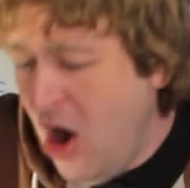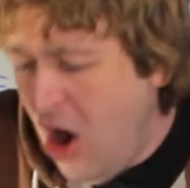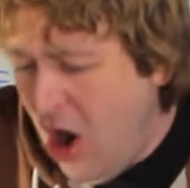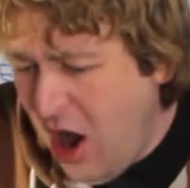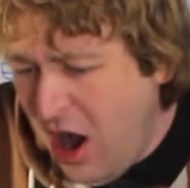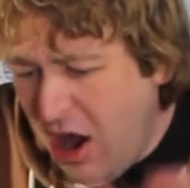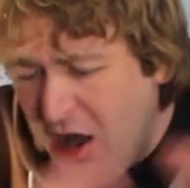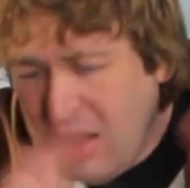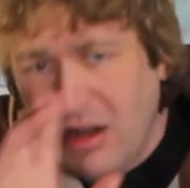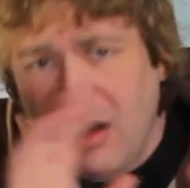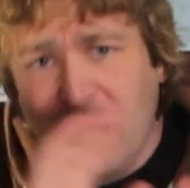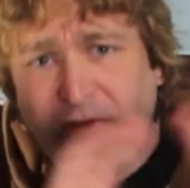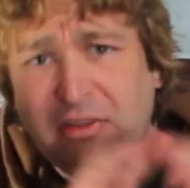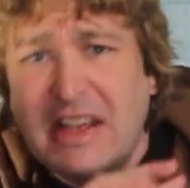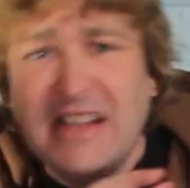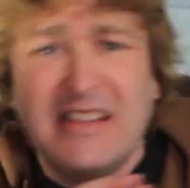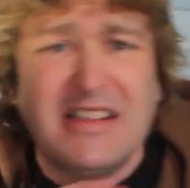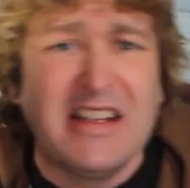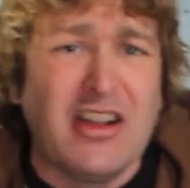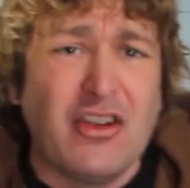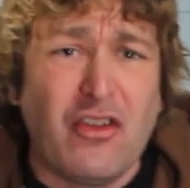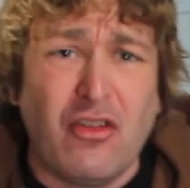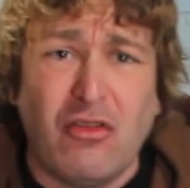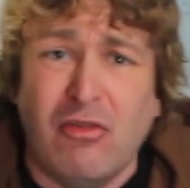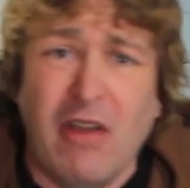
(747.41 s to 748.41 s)
all of these
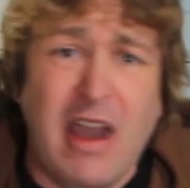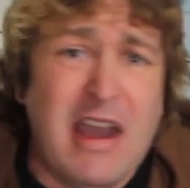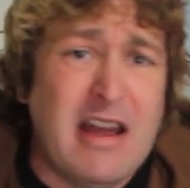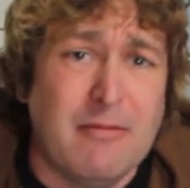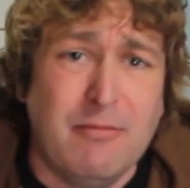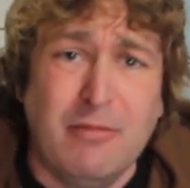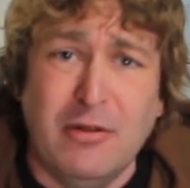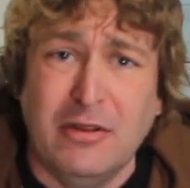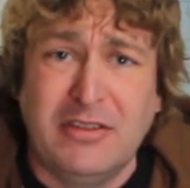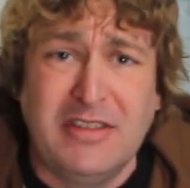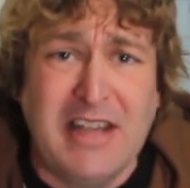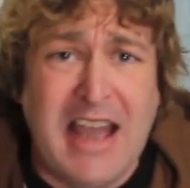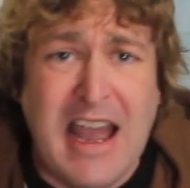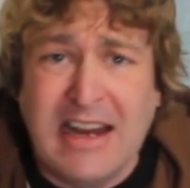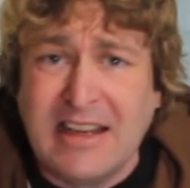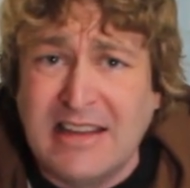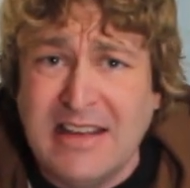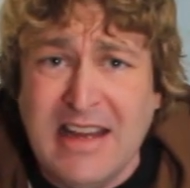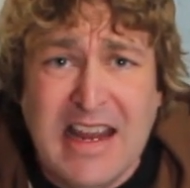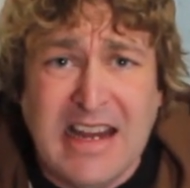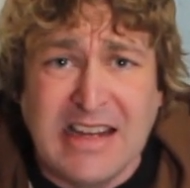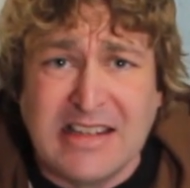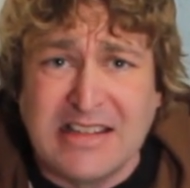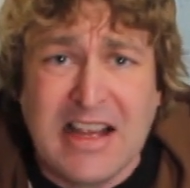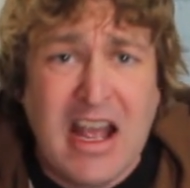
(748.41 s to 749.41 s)
incredible
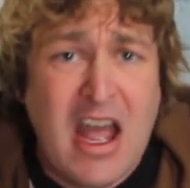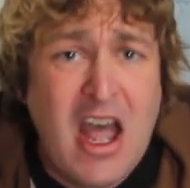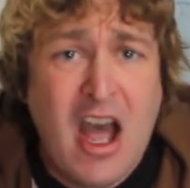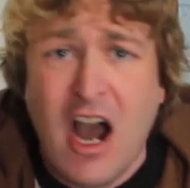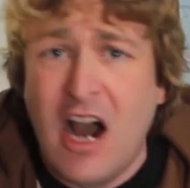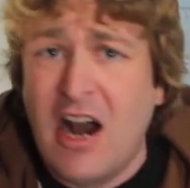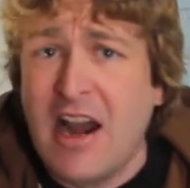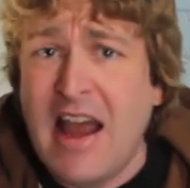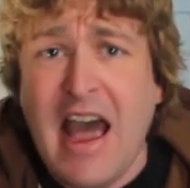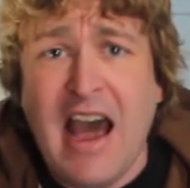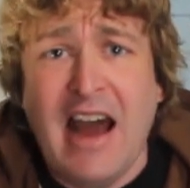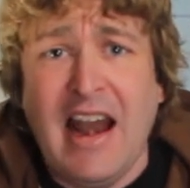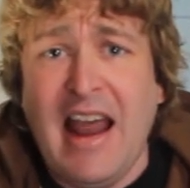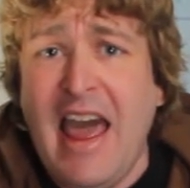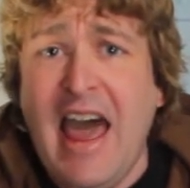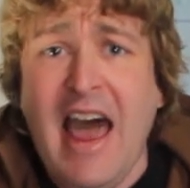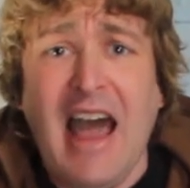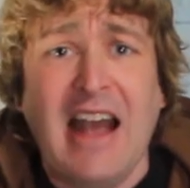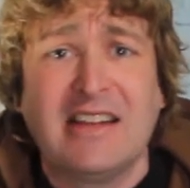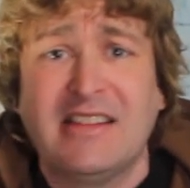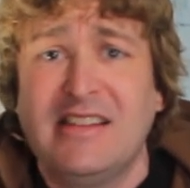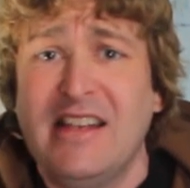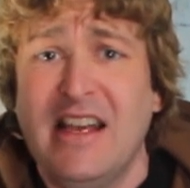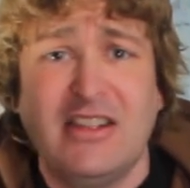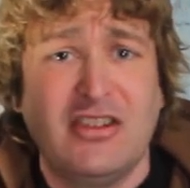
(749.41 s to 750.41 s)
techniques on how to
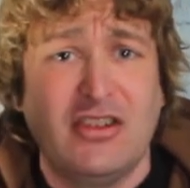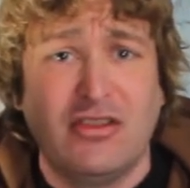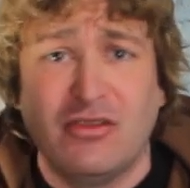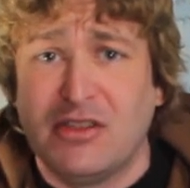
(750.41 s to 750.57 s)
access